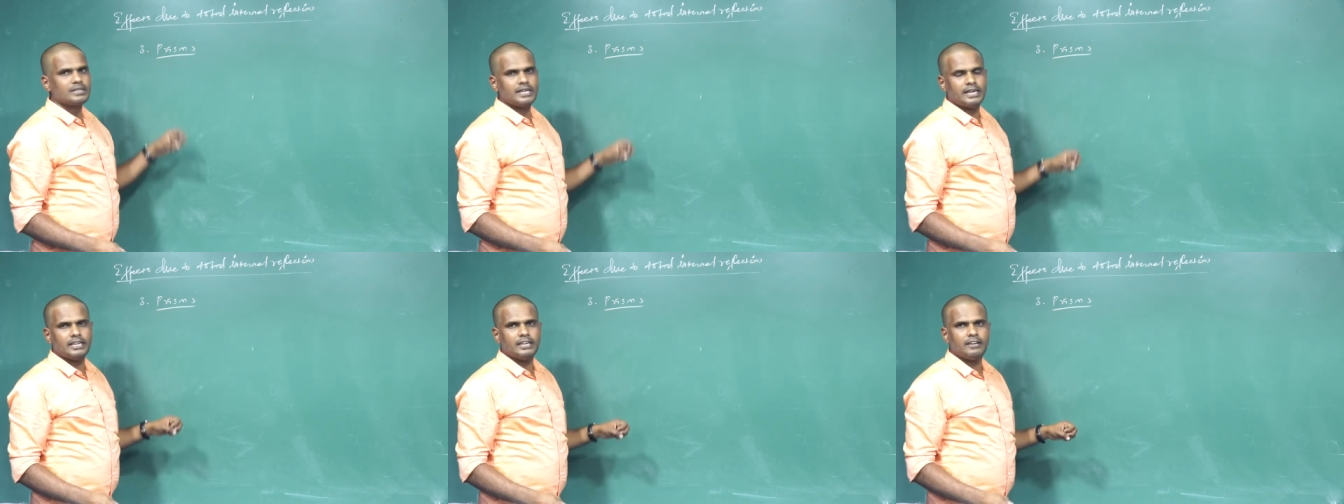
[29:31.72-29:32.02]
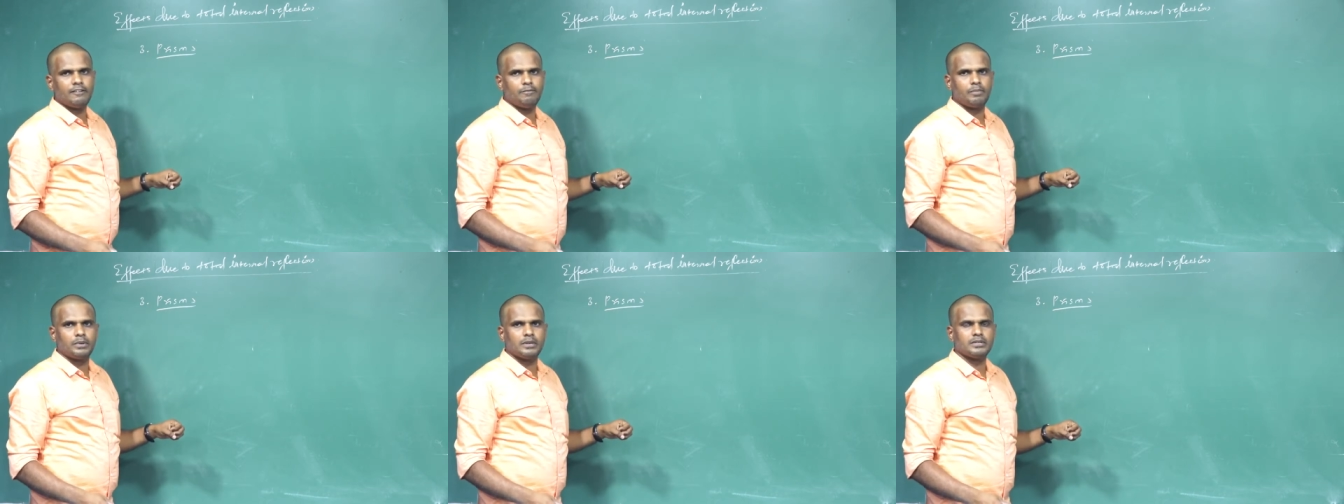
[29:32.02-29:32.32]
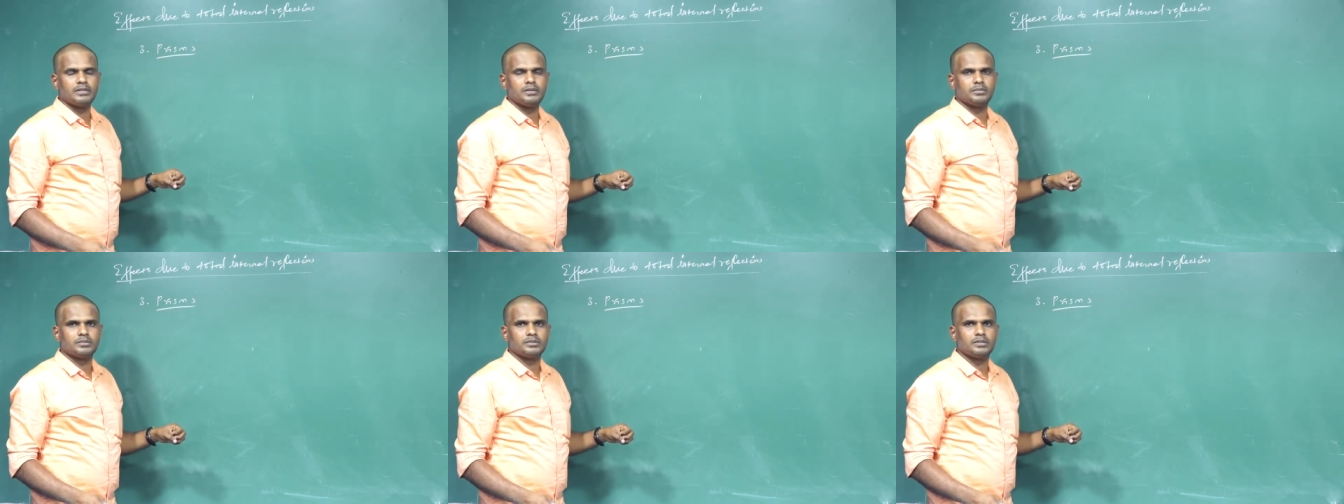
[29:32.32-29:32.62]
kind of
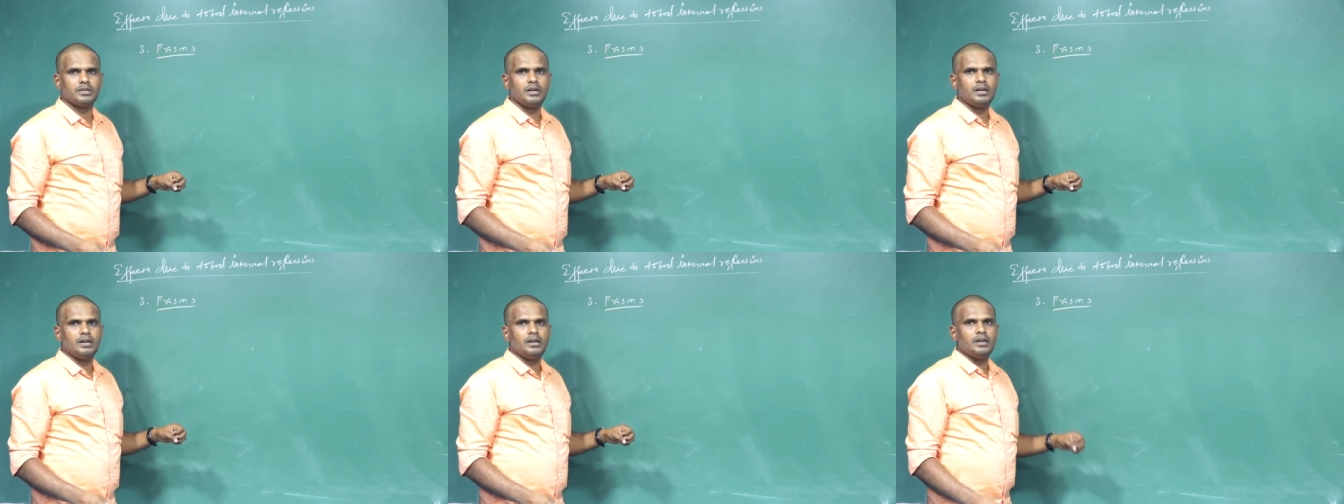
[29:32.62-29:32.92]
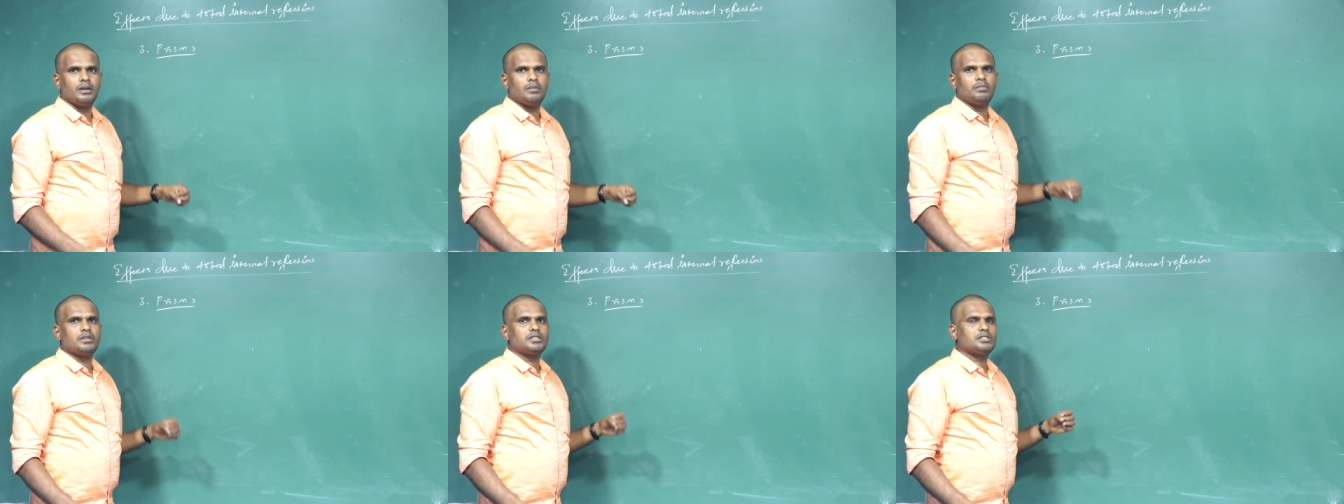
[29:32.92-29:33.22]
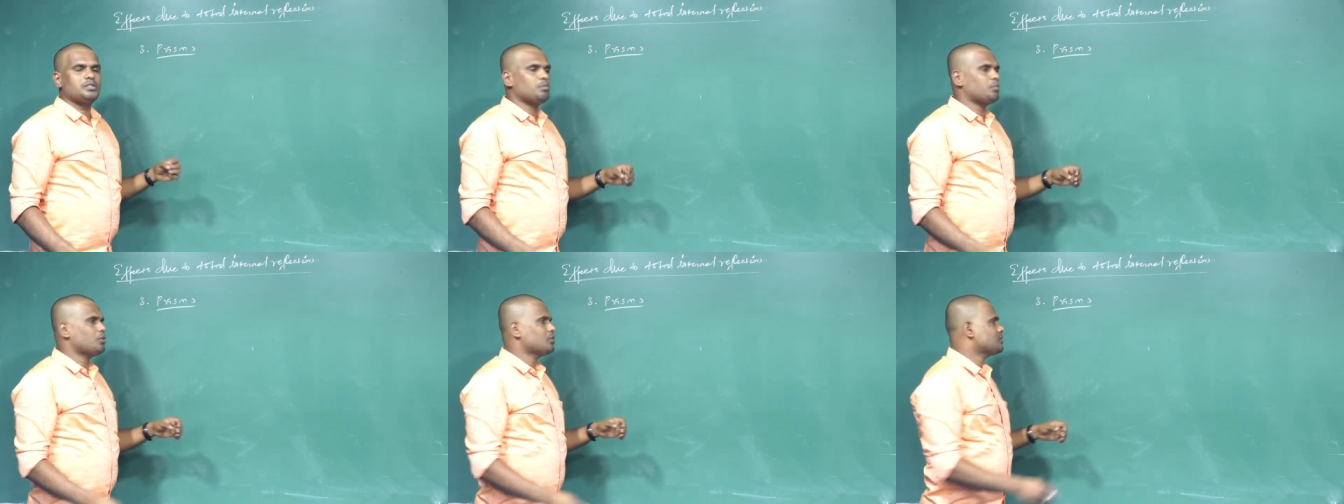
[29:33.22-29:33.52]
prisms
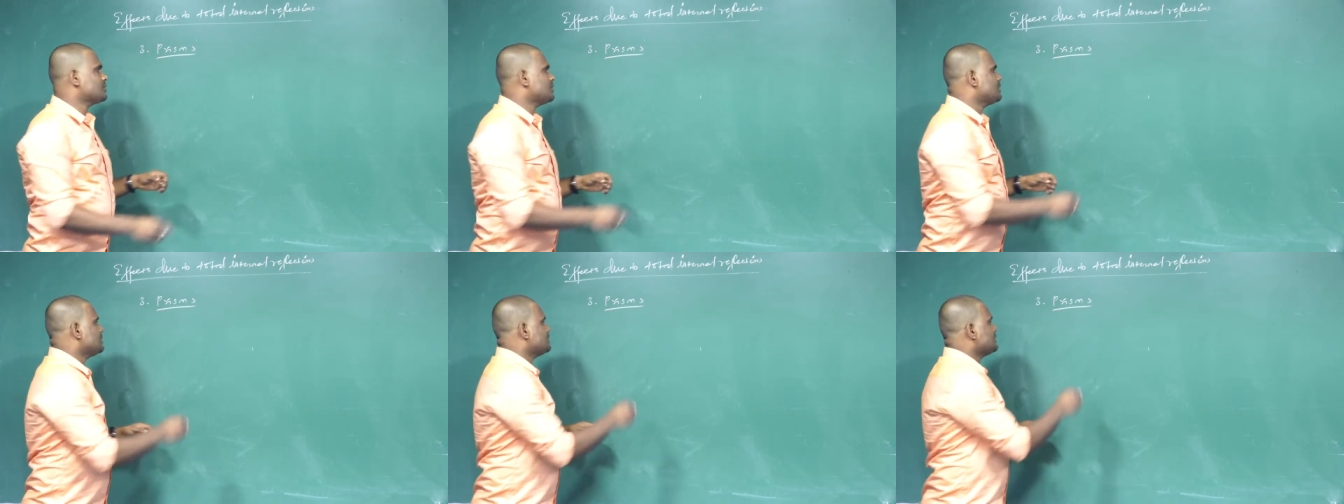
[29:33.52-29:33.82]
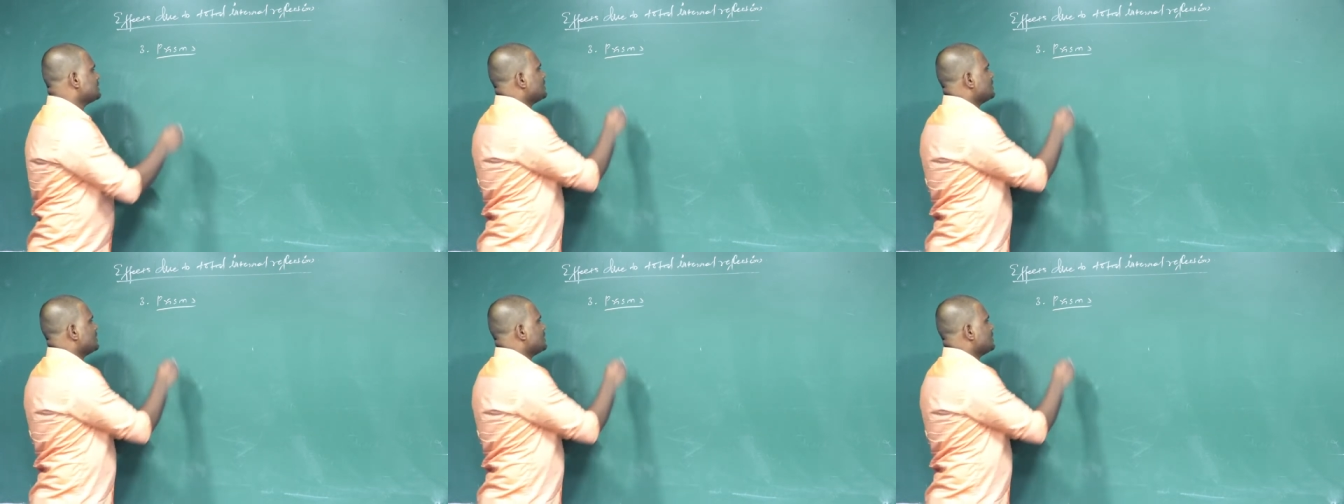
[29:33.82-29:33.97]
must possess